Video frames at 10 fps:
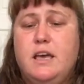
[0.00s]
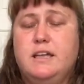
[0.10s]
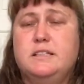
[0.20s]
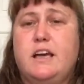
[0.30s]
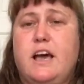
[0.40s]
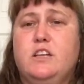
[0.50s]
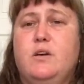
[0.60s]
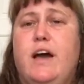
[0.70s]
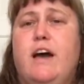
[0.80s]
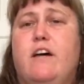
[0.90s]
Inside
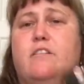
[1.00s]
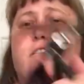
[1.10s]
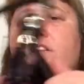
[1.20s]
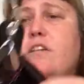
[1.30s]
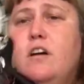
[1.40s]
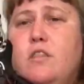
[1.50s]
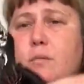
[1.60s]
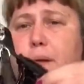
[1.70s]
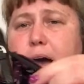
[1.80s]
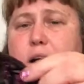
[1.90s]
you have, on the
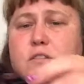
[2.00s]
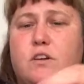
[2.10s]
back,